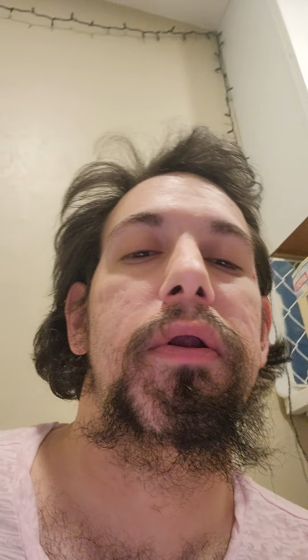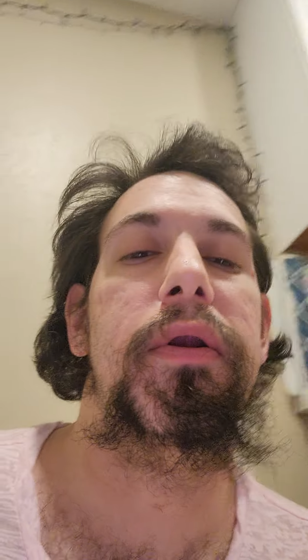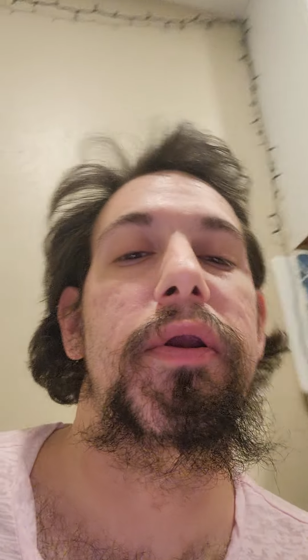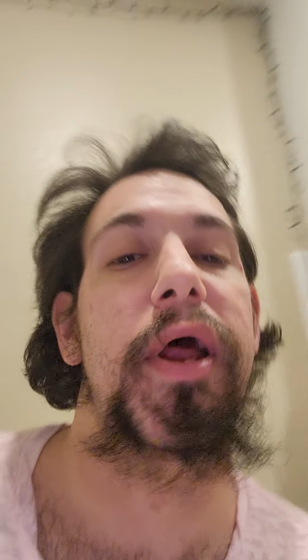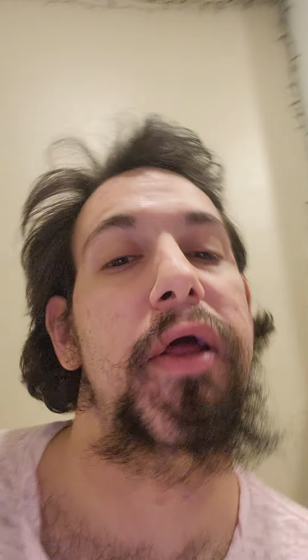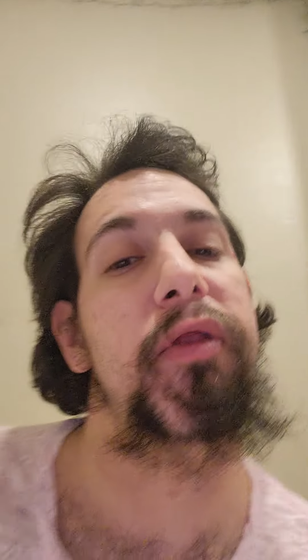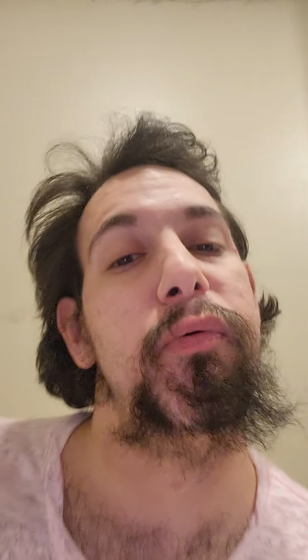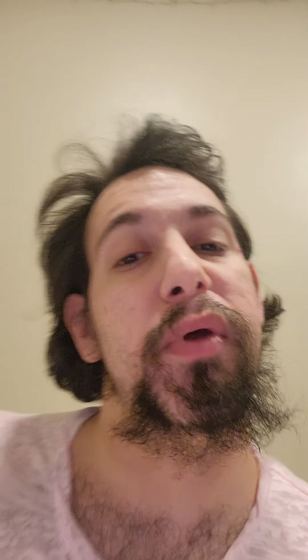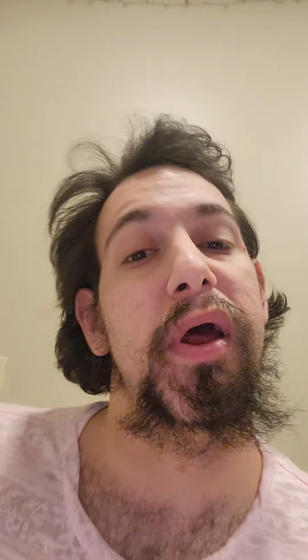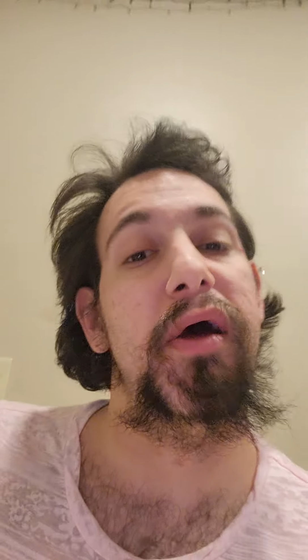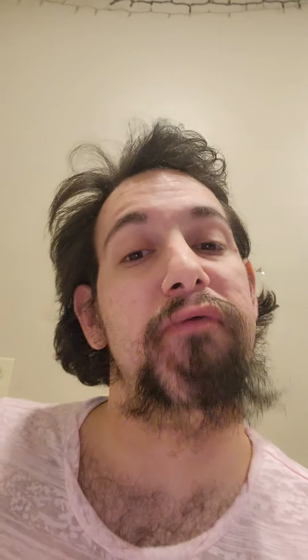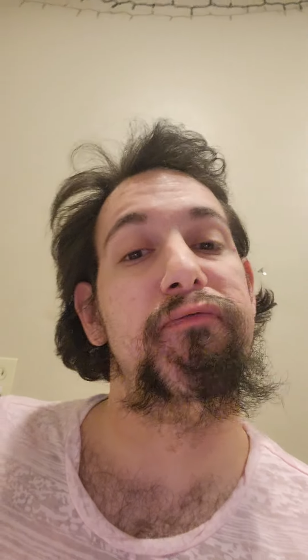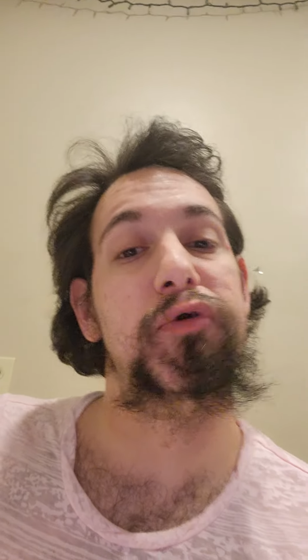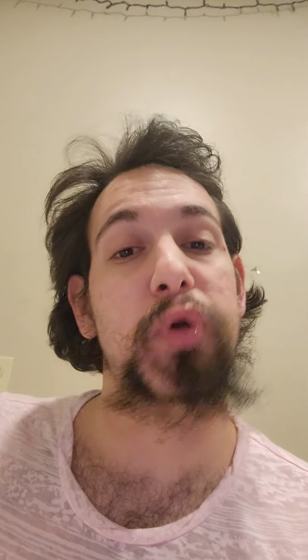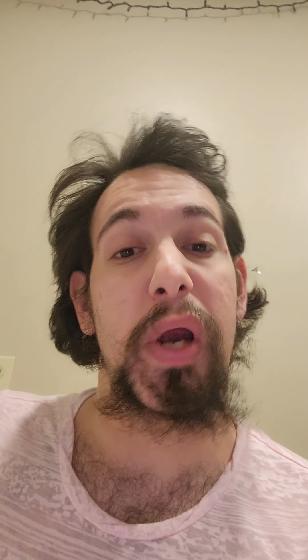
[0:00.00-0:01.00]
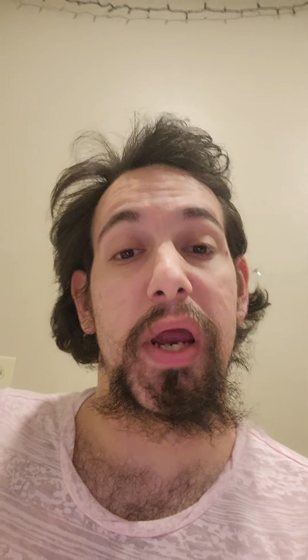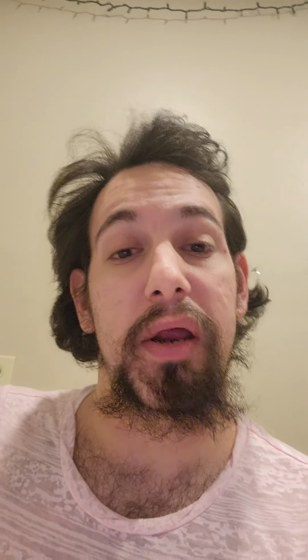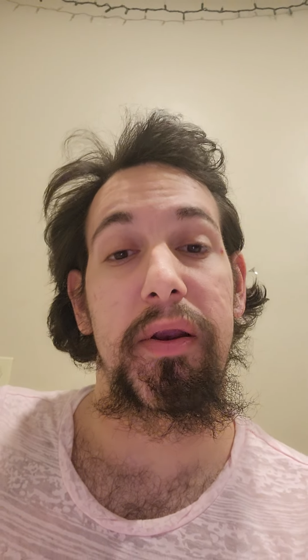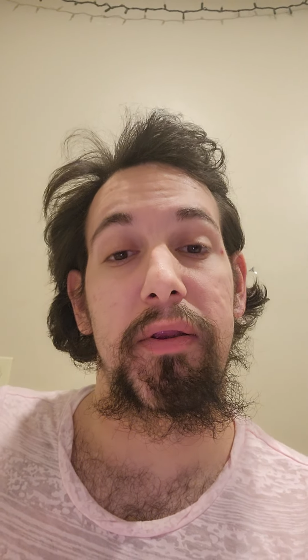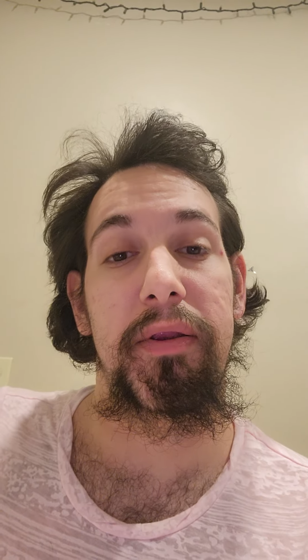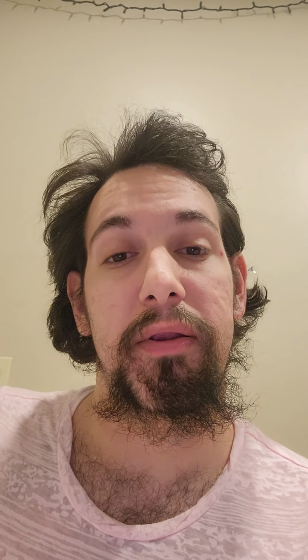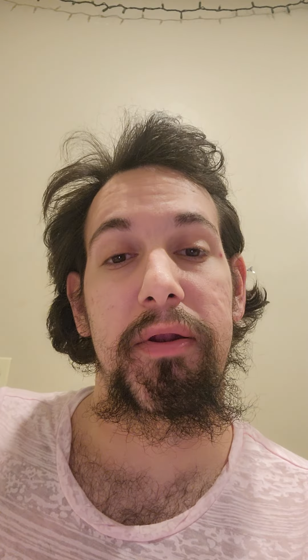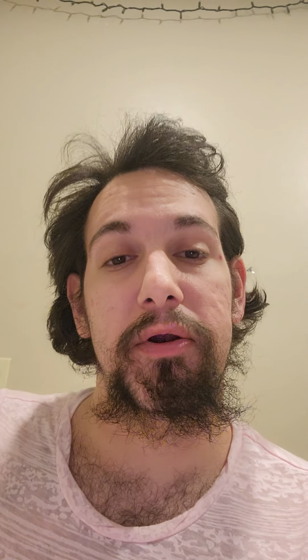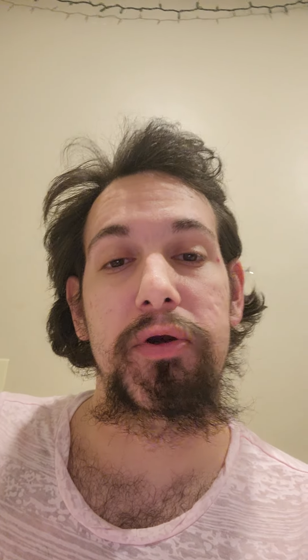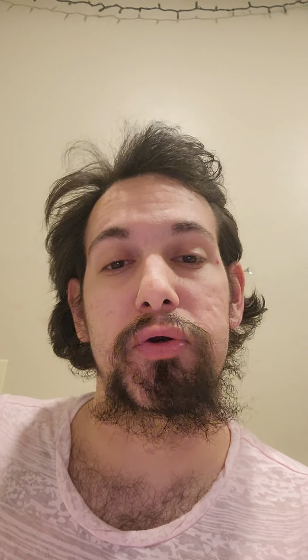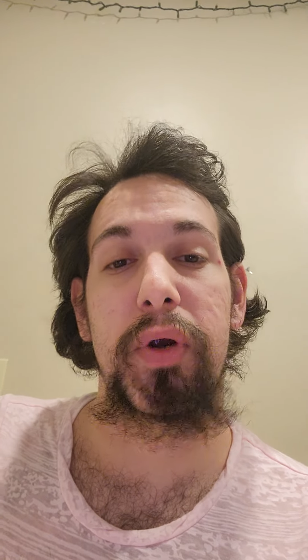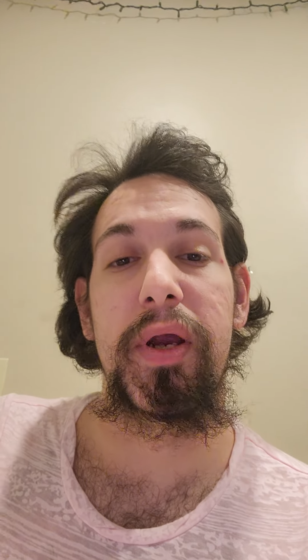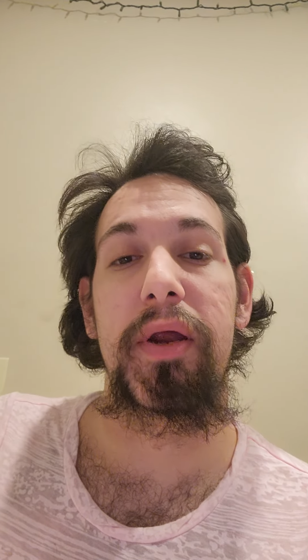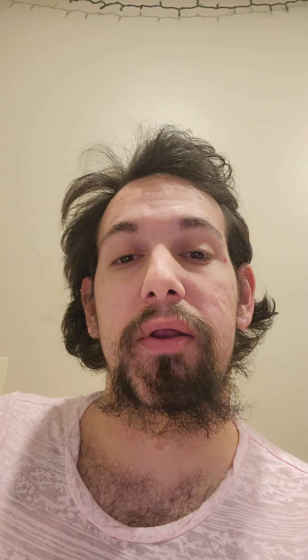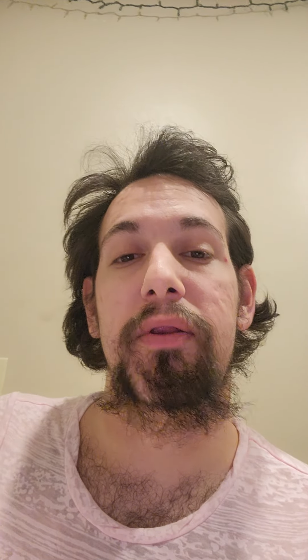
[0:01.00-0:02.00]
Next, we have drakes.
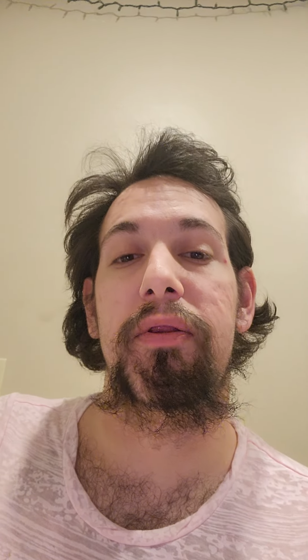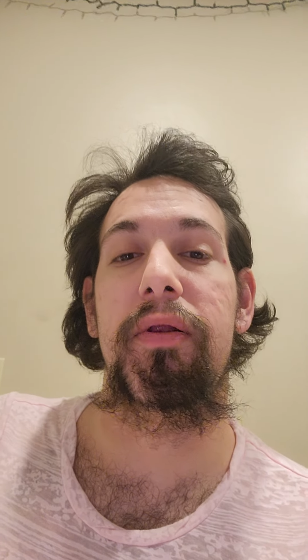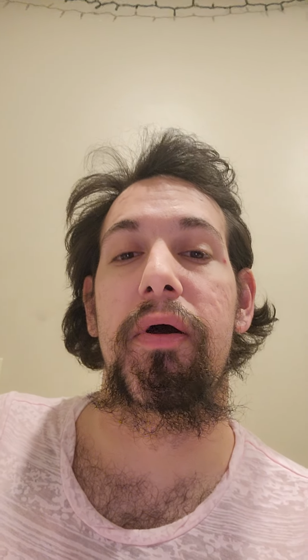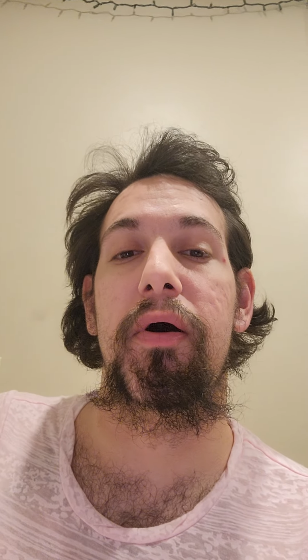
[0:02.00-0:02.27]
Drakes